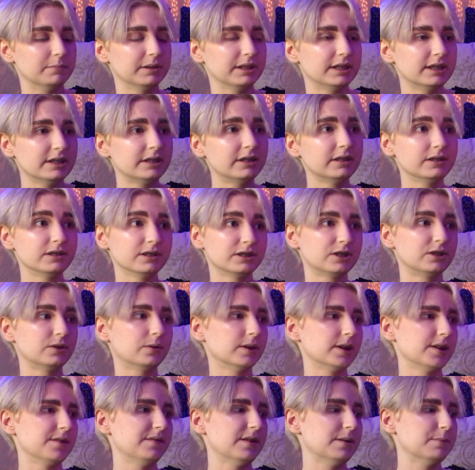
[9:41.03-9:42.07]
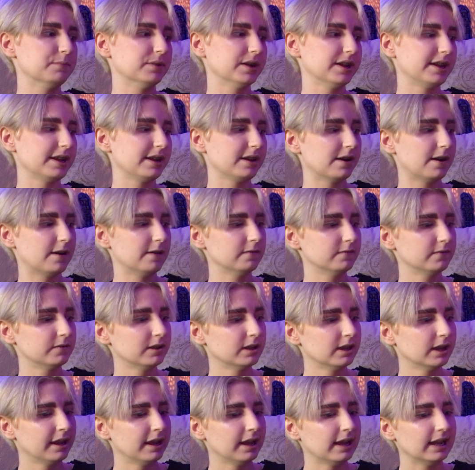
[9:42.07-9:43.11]
but this is a story of him breaking off
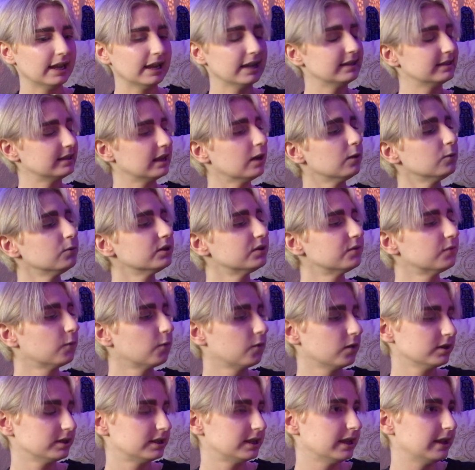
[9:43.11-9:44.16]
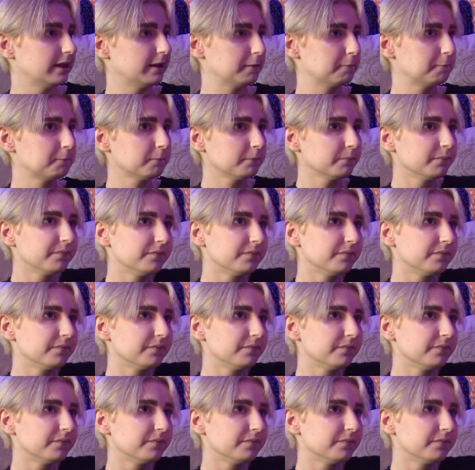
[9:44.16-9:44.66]
is Elle was 14